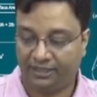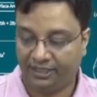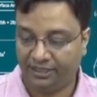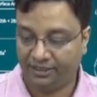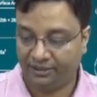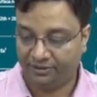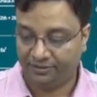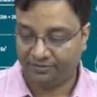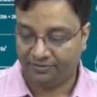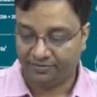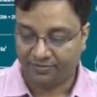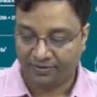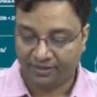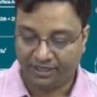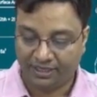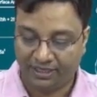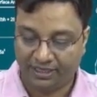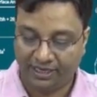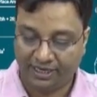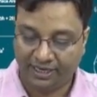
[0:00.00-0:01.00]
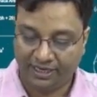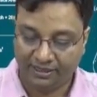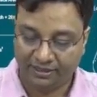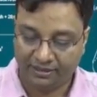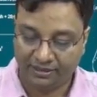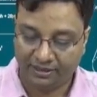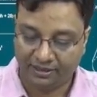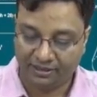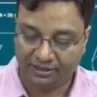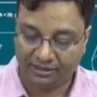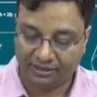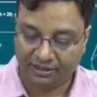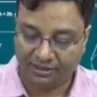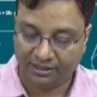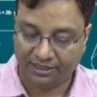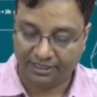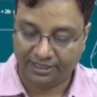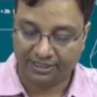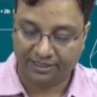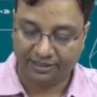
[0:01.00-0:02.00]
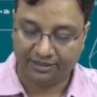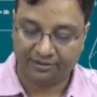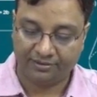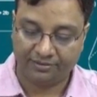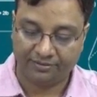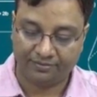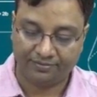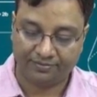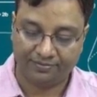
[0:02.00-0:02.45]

right? And this area.